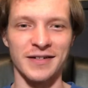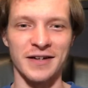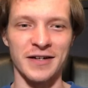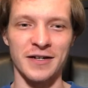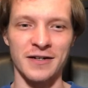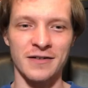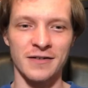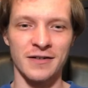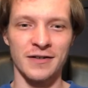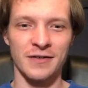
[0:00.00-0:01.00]

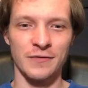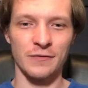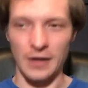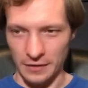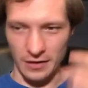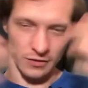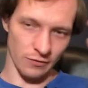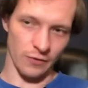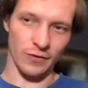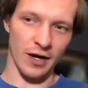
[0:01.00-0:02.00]
then
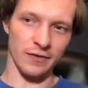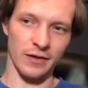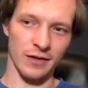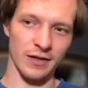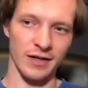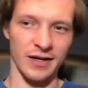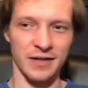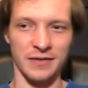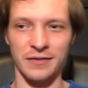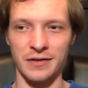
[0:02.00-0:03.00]
you've got
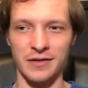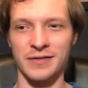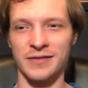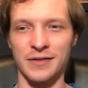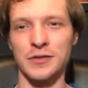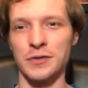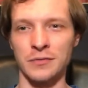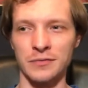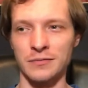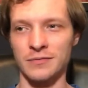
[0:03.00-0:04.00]
the
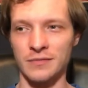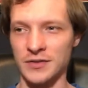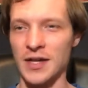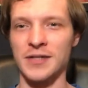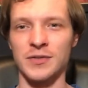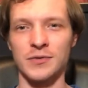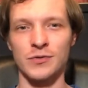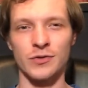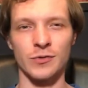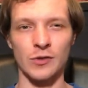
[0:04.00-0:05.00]
two
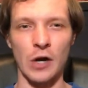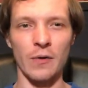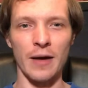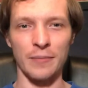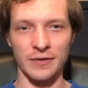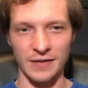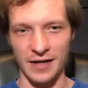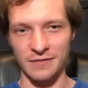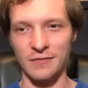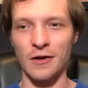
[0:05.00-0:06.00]
assassins show up, and
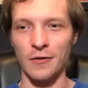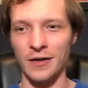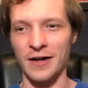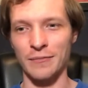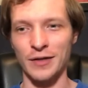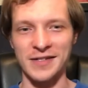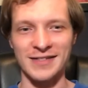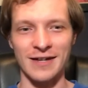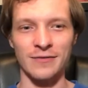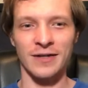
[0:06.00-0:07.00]
that all kind of plays
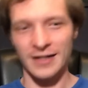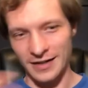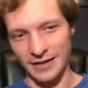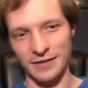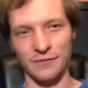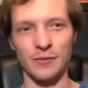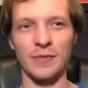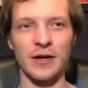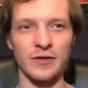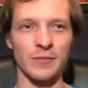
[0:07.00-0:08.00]
out. And then from
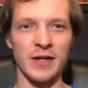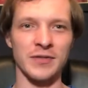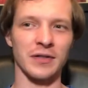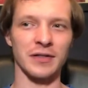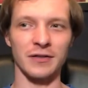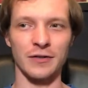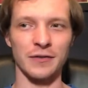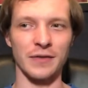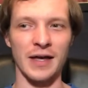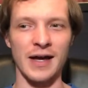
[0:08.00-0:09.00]
there, you basically
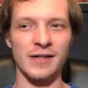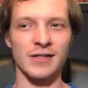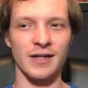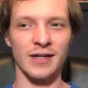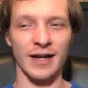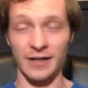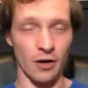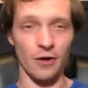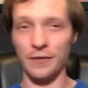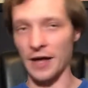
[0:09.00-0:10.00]
learn that, and
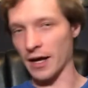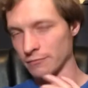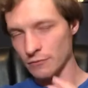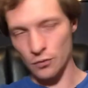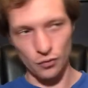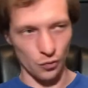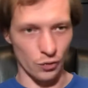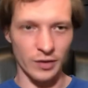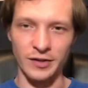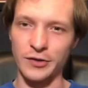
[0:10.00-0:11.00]
all that,
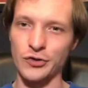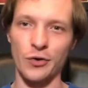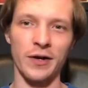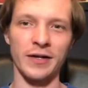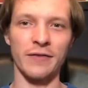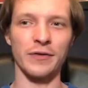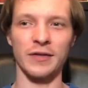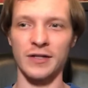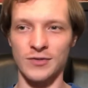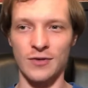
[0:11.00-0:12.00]
really enjoying
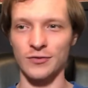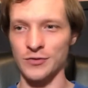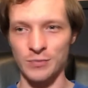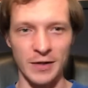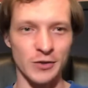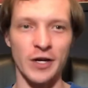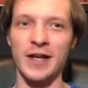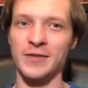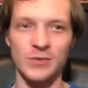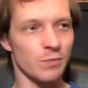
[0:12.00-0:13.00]
everything, is all just by
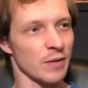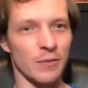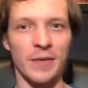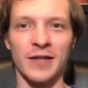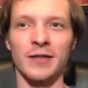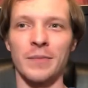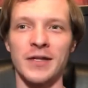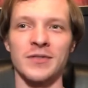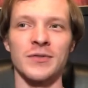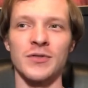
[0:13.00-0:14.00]
chance. People making the
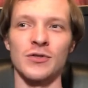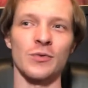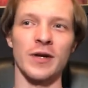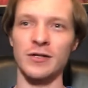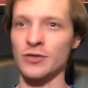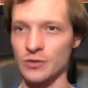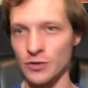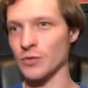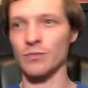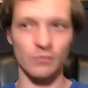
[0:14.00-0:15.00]
best of the situation. Just